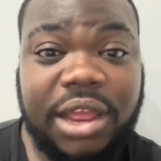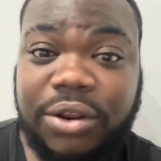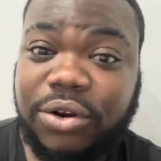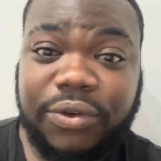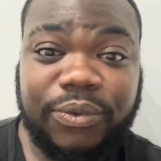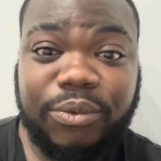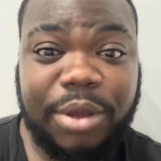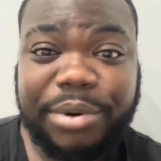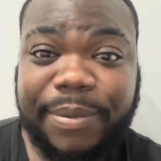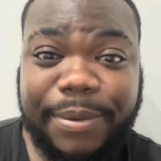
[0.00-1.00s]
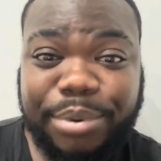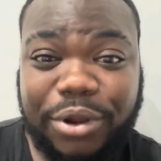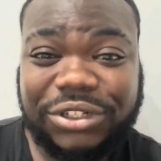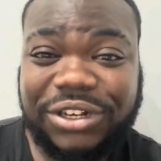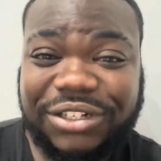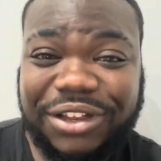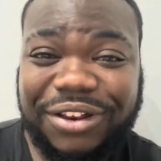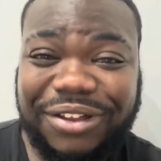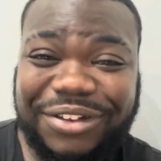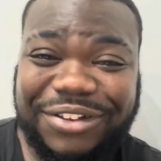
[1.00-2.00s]
I don't know, what type of potions are you
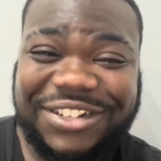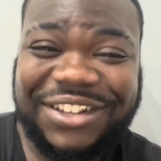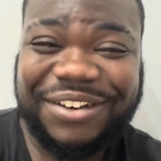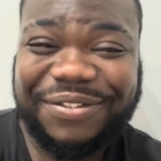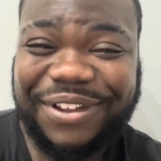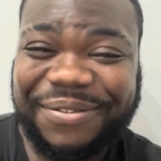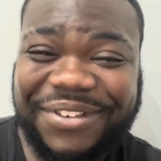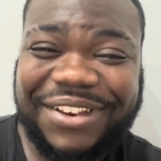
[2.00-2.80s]
not using, fam?